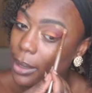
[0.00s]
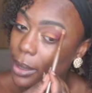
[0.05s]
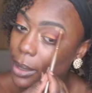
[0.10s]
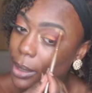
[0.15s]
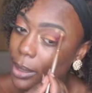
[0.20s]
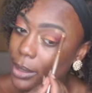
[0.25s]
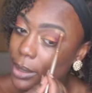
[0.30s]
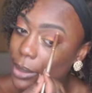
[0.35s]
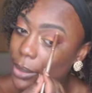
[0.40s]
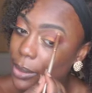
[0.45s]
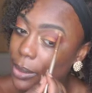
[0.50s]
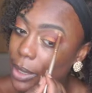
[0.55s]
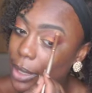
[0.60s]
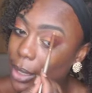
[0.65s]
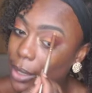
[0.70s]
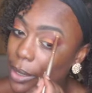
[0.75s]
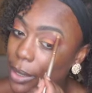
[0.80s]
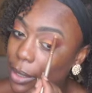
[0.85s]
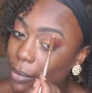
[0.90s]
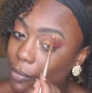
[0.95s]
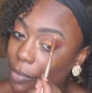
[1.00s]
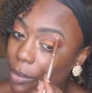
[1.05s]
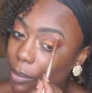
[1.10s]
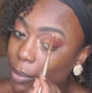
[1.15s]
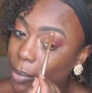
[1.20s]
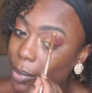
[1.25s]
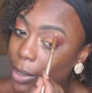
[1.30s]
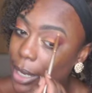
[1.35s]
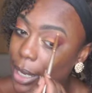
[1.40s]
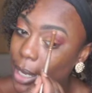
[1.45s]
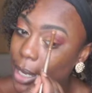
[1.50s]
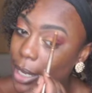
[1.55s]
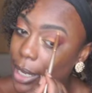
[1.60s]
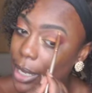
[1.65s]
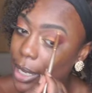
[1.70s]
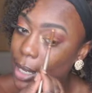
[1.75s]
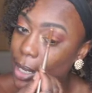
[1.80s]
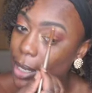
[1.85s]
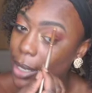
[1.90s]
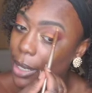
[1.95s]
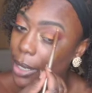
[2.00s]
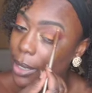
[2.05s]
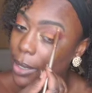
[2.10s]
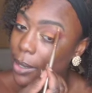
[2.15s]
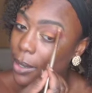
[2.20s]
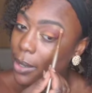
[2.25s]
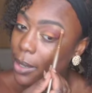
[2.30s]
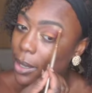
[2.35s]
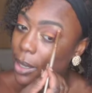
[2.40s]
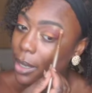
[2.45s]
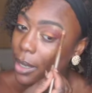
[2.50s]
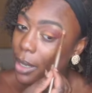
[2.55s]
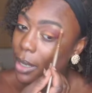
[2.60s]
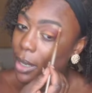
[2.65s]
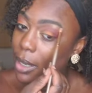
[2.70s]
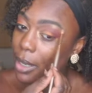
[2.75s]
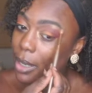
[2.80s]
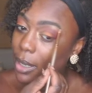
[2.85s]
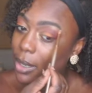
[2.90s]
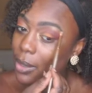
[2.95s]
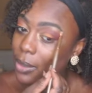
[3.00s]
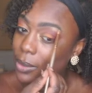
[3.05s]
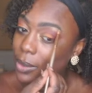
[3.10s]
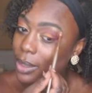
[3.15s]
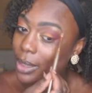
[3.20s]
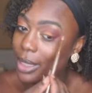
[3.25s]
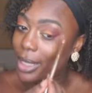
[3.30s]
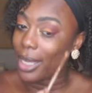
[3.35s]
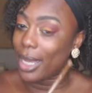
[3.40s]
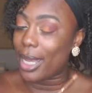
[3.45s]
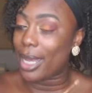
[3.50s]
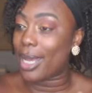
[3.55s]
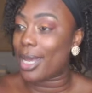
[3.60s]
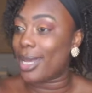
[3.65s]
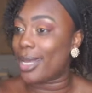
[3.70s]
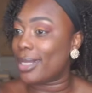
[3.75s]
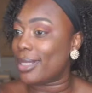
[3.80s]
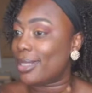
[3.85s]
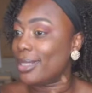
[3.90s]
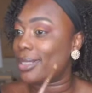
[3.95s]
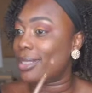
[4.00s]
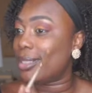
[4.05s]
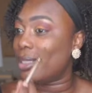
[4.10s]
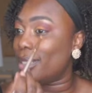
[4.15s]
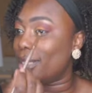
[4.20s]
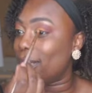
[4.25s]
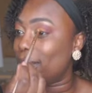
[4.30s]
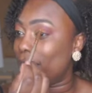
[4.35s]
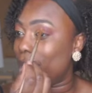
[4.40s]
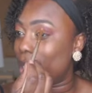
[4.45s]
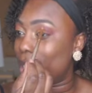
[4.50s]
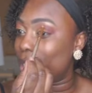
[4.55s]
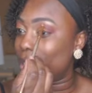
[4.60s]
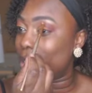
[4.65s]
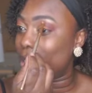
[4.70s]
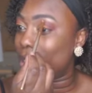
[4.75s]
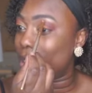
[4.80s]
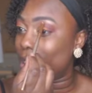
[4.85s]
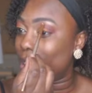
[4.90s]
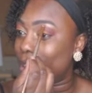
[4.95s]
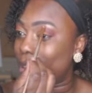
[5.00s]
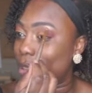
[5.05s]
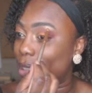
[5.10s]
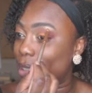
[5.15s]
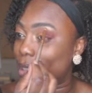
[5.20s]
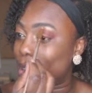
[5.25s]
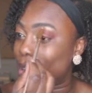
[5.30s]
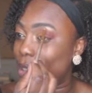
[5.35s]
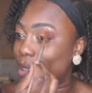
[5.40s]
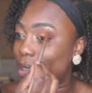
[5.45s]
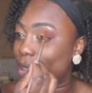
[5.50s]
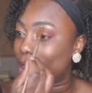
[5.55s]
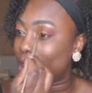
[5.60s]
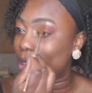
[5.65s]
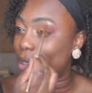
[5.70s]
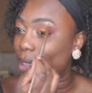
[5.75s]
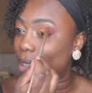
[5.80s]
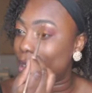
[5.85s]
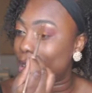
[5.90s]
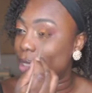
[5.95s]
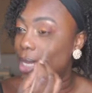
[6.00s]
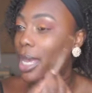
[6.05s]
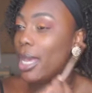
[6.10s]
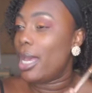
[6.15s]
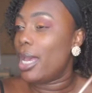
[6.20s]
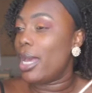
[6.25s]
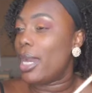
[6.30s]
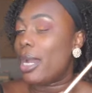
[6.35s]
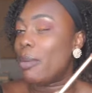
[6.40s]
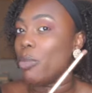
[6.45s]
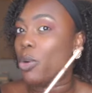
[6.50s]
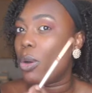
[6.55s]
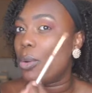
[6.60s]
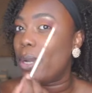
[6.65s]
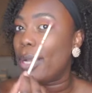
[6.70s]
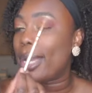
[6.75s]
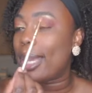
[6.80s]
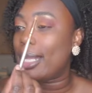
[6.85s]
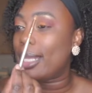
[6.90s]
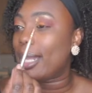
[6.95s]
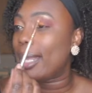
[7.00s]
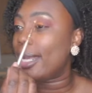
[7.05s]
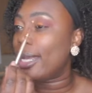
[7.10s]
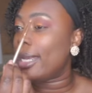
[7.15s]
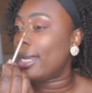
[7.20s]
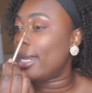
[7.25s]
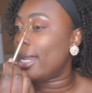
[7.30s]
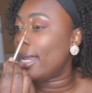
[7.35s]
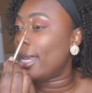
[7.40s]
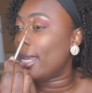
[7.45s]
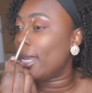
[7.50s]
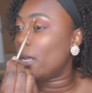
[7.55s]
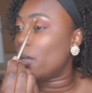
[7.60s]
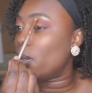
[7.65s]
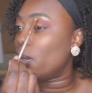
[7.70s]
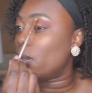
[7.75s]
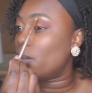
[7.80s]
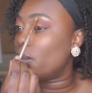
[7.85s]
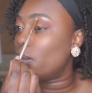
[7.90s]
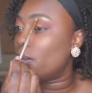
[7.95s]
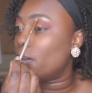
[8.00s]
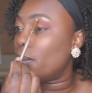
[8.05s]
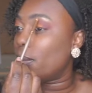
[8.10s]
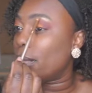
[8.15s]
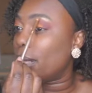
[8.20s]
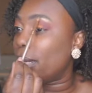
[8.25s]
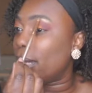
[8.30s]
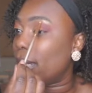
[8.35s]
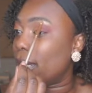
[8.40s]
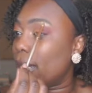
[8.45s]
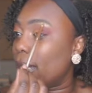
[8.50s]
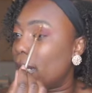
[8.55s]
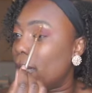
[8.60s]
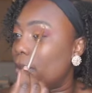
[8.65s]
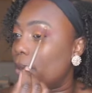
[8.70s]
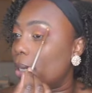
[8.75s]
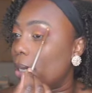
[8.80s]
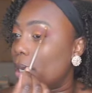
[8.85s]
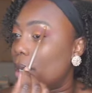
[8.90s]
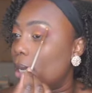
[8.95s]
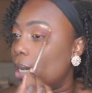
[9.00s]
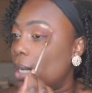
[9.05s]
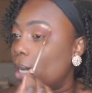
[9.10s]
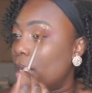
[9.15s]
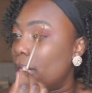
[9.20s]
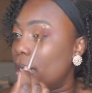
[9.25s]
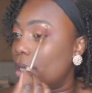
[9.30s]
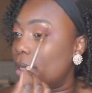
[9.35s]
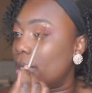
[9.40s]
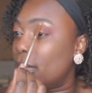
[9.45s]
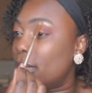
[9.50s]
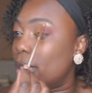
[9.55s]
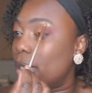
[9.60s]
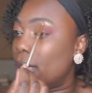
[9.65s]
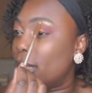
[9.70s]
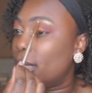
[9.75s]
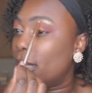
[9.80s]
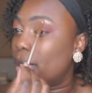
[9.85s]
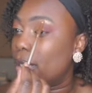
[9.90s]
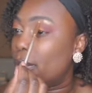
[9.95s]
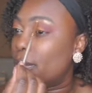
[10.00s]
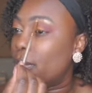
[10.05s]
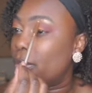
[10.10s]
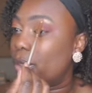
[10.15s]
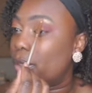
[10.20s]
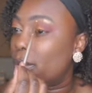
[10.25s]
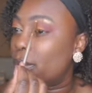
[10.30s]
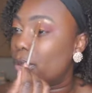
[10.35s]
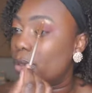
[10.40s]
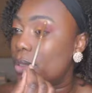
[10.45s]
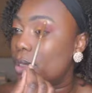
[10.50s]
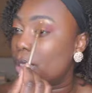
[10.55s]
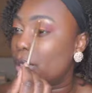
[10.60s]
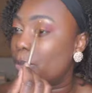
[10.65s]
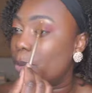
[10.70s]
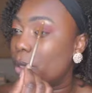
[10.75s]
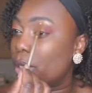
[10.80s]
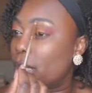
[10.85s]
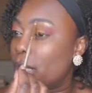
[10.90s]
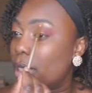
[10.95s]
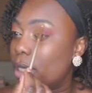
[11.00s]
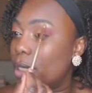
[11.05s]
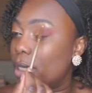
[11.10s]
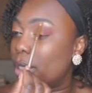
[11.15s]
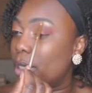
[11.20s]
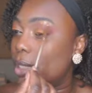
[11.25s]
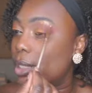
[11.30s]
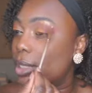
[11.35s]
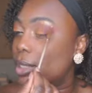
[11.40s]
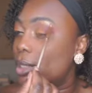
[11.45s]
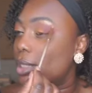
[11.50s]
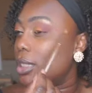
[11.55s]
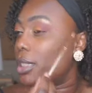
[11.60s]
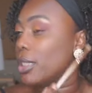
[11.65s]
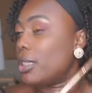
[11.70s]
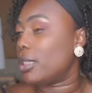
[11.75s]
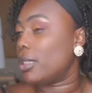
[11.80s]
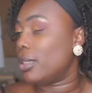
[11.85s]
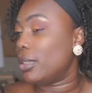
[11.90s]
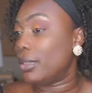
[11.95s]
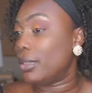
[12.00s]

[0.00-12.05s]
this little area of the brow. Oh, yes, yes, yes, yes, yes, yes, yes. And I'm going at like an angle, right? I kind of want to cut those deeper colors and